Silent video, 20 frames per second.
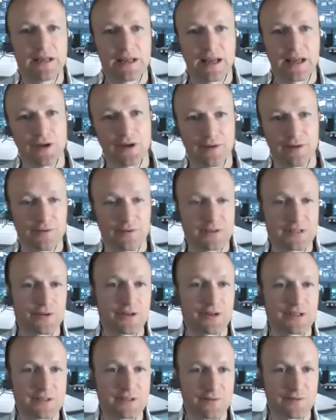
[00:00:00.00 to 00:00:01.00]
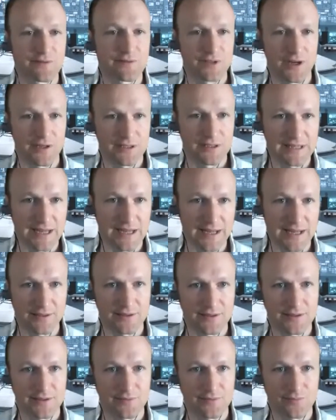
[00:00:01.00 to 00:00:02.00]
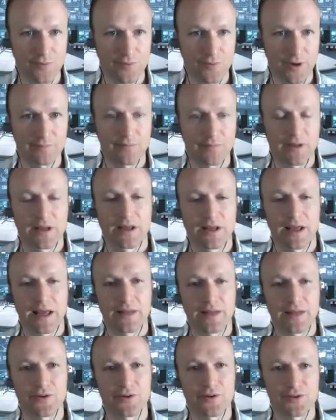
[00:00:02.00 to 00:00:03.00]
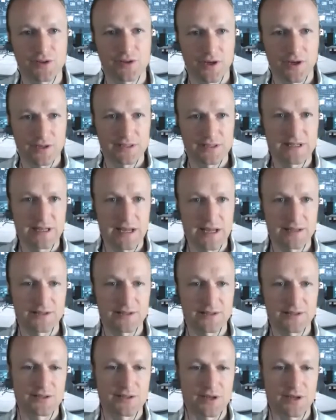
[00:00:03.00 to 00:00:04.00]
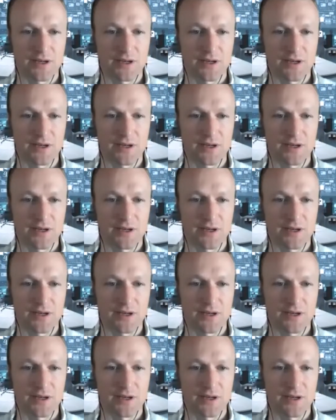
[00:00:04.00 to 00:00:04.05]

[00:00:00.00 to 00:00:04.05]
and you have a series of dantians, right? Mm-hmm. And those dantians,